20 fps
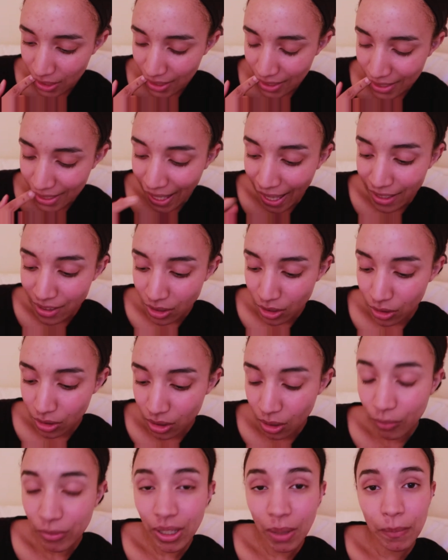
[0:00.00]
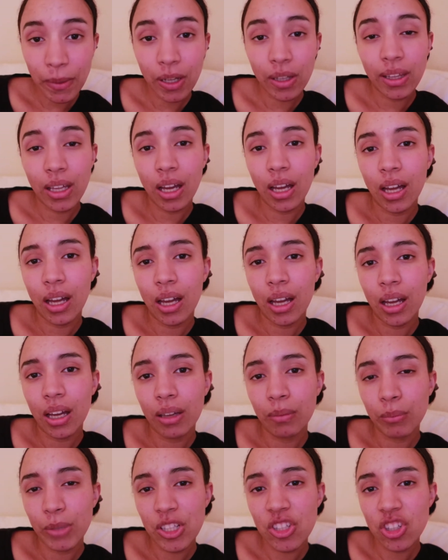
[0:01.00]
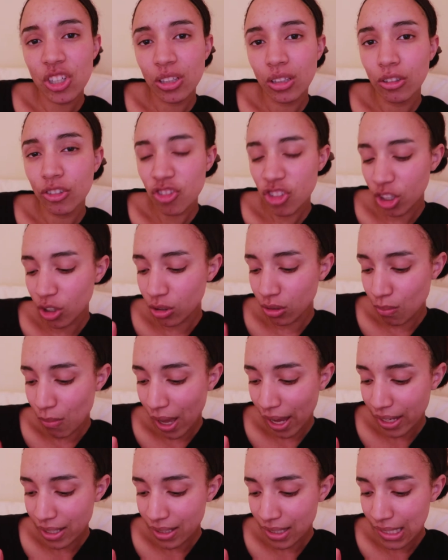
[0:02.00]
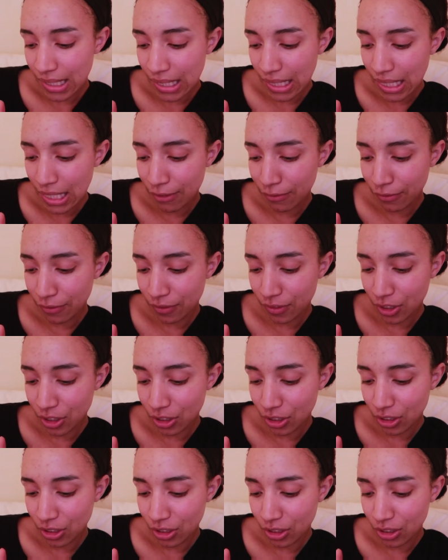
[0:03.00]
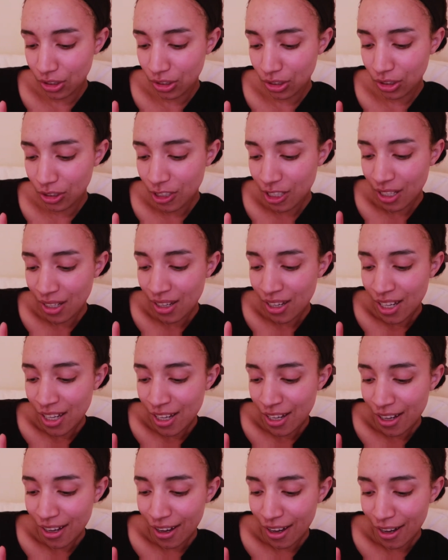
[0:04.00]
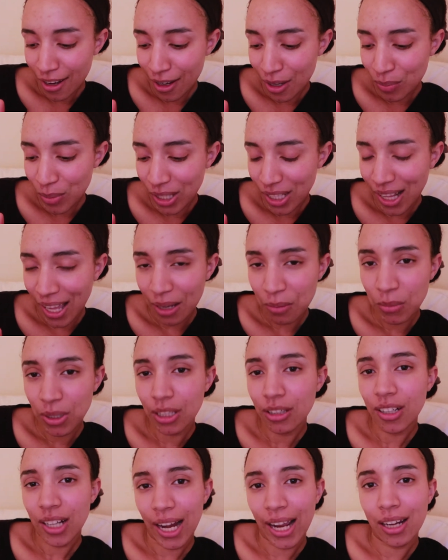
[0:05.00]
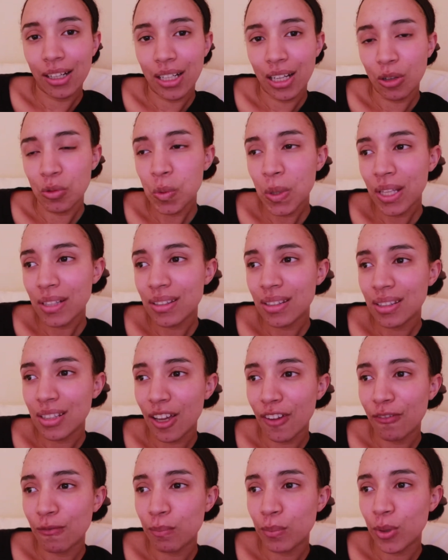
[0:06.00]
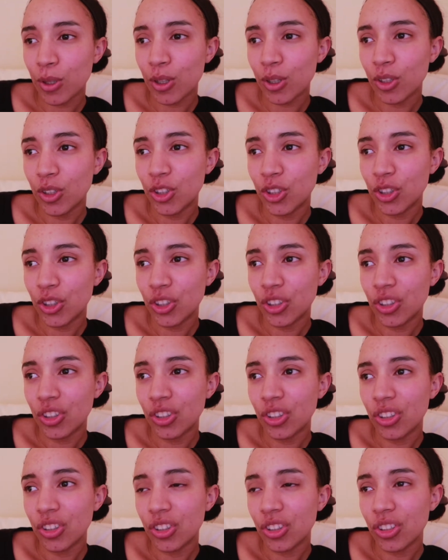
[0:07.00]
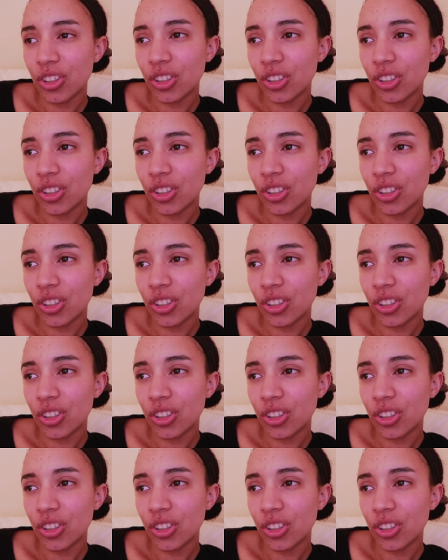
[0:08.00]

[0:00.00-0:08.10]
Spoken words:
Yeah, so something I mentioned in Logical Minds. If you are a bit like me, or like weird stuff, but you